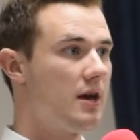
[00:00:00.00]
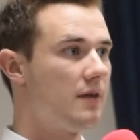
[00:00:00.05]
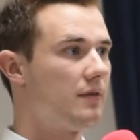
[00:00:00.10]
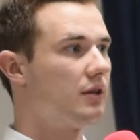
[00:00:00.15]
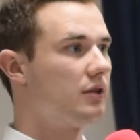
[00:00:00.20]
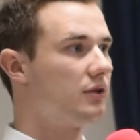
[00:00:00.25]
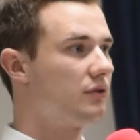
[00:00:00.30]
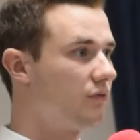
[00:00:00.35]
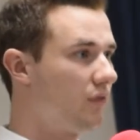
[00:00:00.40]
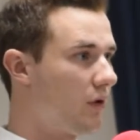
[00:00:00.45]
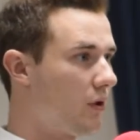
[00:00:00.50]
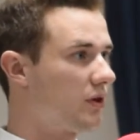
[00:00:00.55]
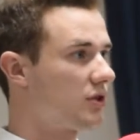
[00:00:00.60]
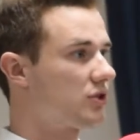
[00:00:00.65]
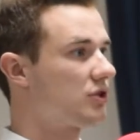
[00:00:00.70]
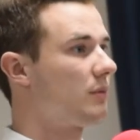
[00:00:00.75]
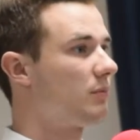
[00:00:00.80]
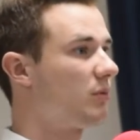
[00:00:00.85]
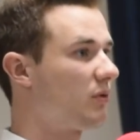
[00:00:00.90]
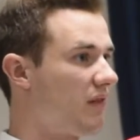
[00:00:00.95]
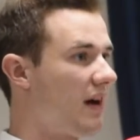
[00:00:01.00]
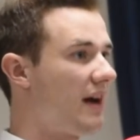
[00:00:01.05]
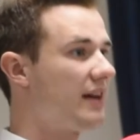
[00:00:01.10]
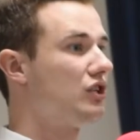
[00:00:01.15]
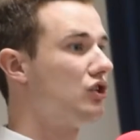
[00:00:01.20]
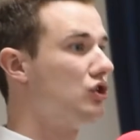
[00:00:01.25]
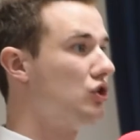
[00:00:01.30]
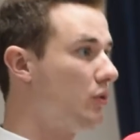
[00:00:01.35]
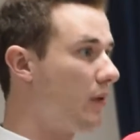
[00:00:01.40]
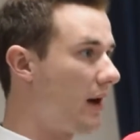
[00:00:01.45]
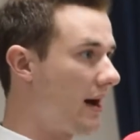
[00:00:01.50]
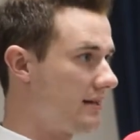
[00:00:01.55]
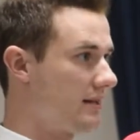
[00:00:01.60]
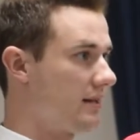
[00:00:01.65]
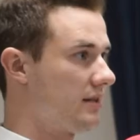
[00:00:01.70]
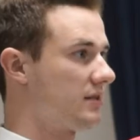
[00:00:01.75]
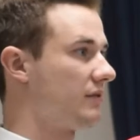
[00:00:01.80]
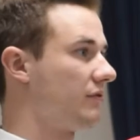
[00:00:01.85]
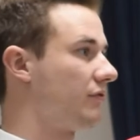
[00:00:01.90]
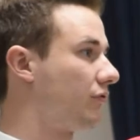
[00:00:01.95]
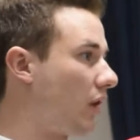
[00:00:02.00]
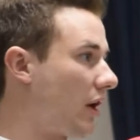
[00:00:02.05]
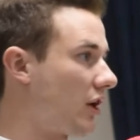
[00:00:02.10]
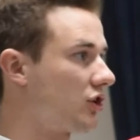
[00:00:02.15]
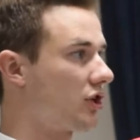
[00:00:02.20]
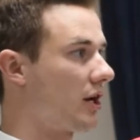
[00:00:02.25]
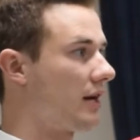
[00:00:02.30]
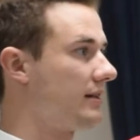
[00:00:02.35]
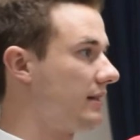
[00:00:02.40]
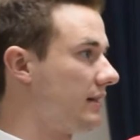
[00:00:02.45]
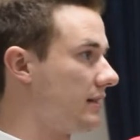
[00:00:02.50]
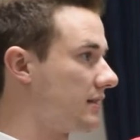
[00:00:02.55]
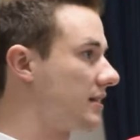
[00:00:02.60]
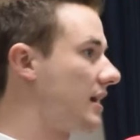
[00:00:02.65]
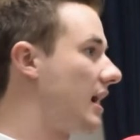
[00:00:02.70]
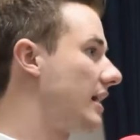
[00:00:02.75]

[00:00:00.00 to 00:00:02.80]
that is focused on providing new ideas and fresh ideas,